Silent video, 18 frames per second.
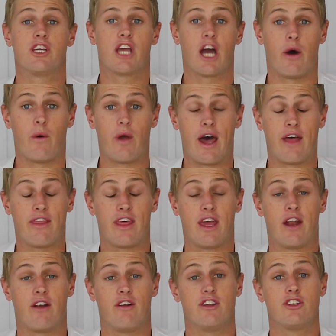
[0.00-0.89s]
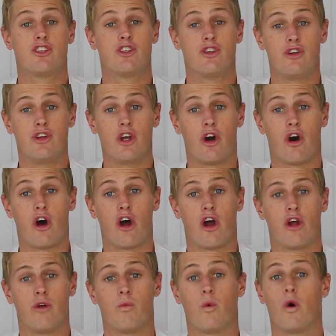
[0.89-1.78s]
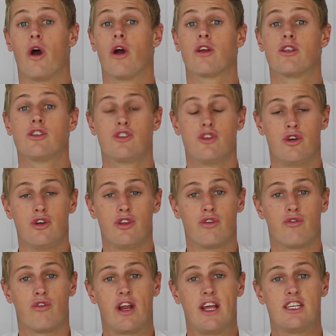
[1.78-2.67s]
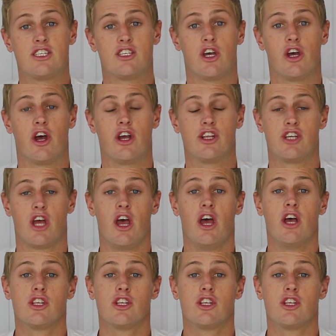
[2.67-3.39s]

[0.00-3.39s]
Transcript: go out there and do your homework, do the research,